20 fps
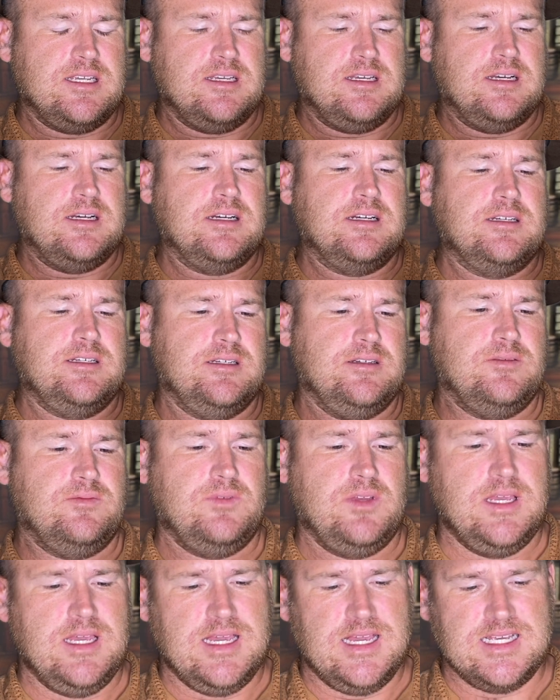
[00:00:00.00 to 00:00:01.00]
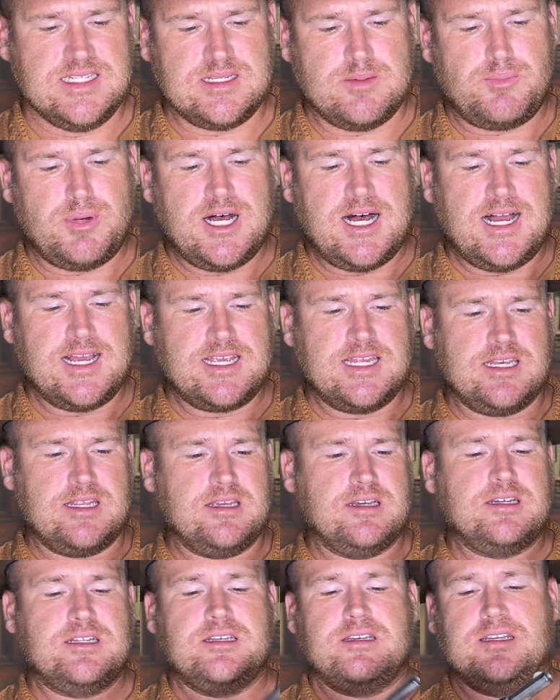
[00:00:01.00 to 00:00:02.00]
as a pocket
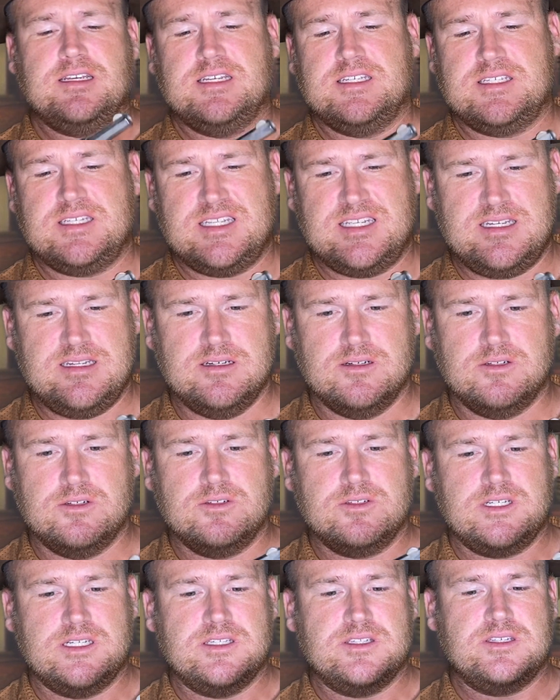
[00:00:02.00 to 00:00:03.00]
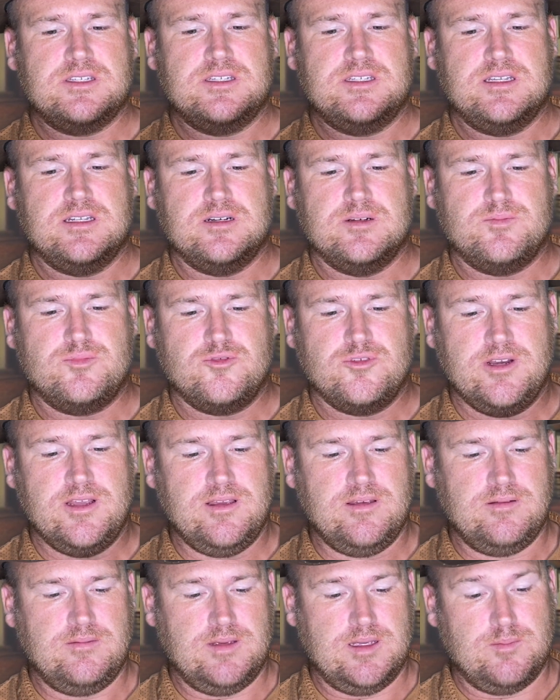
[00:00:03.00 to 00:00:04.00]
gun is still considered
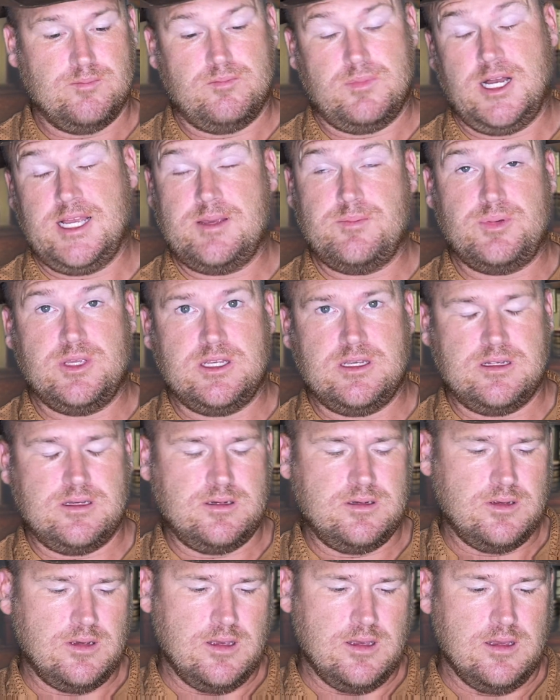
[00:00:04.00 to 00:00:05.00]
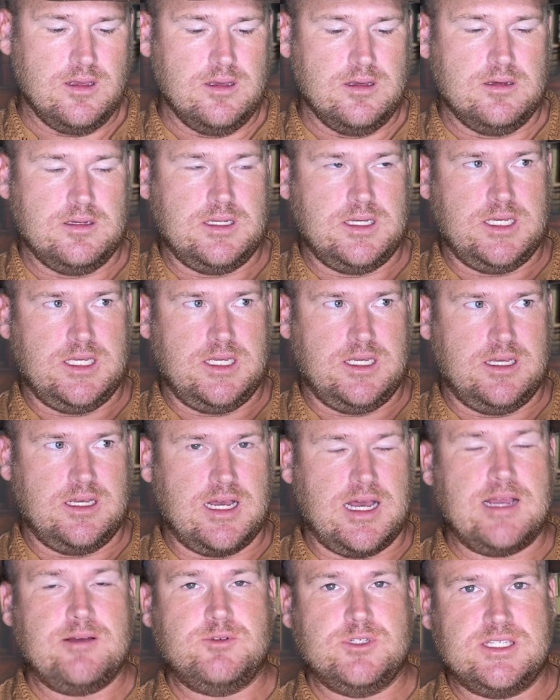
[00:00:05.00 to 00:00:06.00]
pretty, in my opinion,
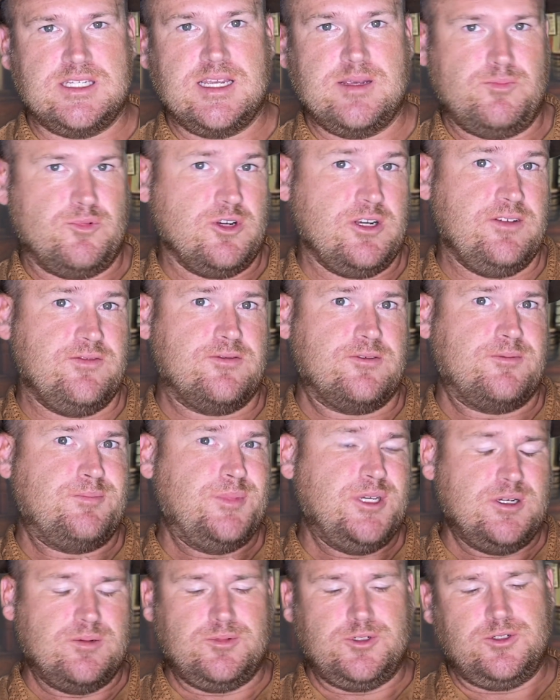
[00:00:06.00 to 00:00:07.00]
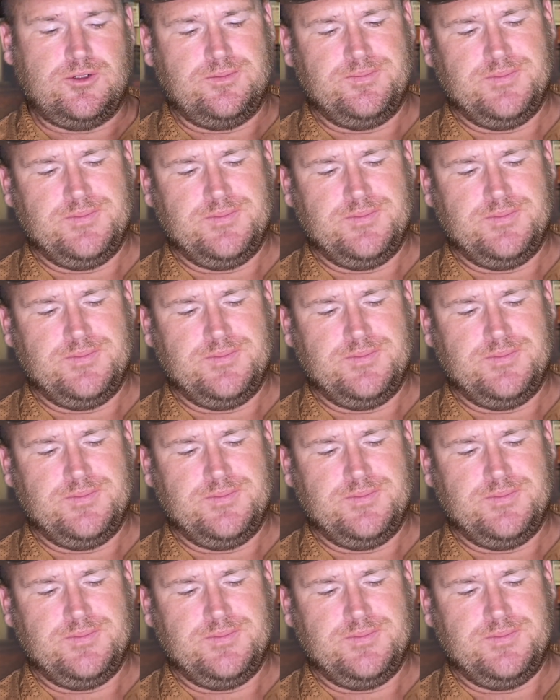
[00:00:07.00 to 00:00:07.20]
I would say pretty formidable.